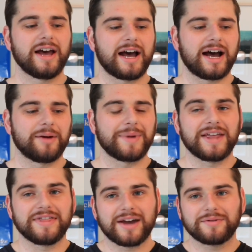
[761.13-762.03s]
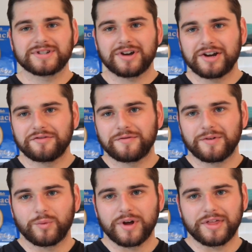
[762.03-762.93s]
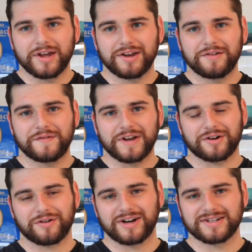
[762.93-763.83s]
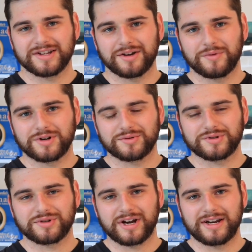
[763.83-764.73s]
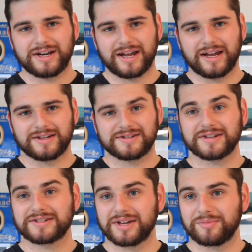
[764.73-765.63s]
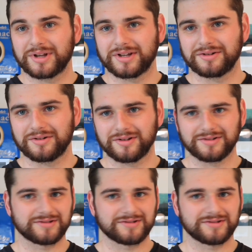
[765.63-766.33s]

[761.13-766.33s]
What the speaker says: And that was kind of within Fiat Chrysler, which was trading at $16 billion or